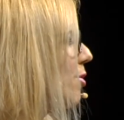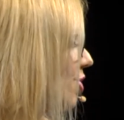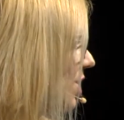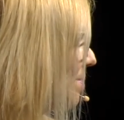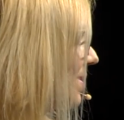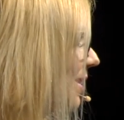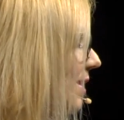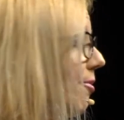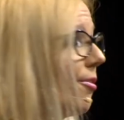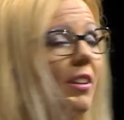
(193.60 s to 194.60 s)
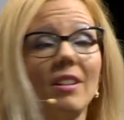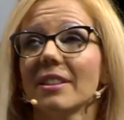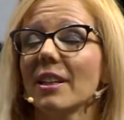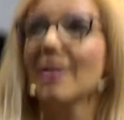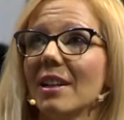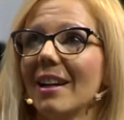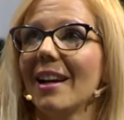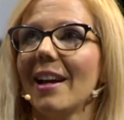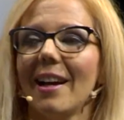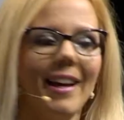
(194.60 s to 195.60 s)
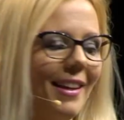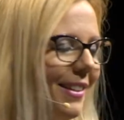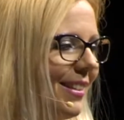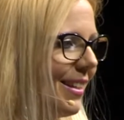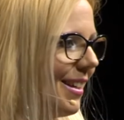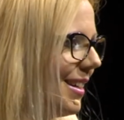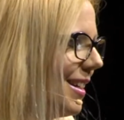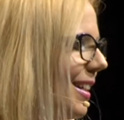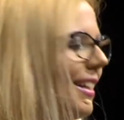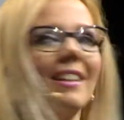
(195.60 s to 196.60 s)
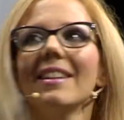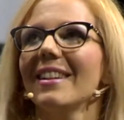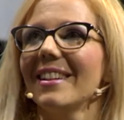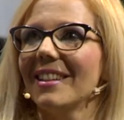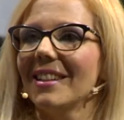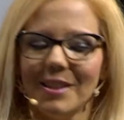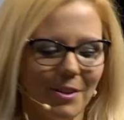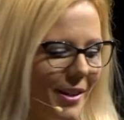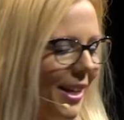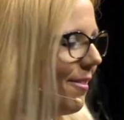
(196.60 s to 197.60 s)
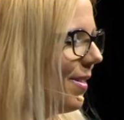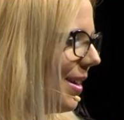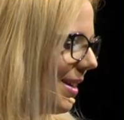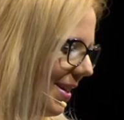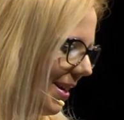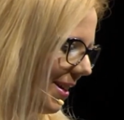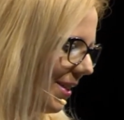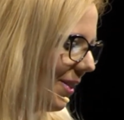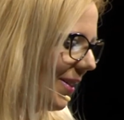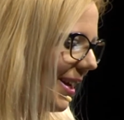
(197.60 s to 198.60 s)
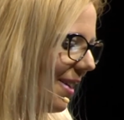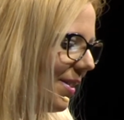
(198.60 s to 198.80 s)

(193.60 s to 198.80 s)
ships in the world, and to give